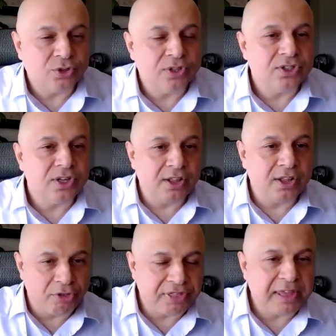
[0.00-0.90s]
So there's
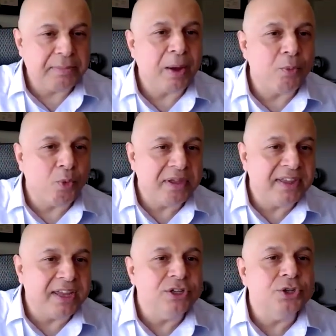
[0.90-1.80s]
another theme I'm
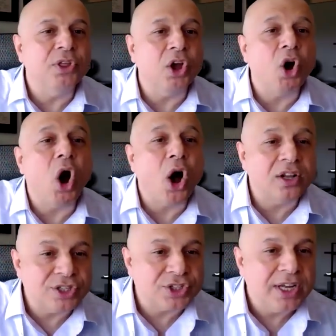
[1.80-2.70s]
weaving into the
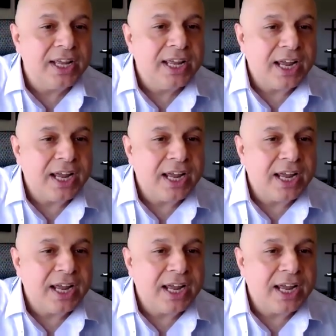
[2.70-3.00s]
cause,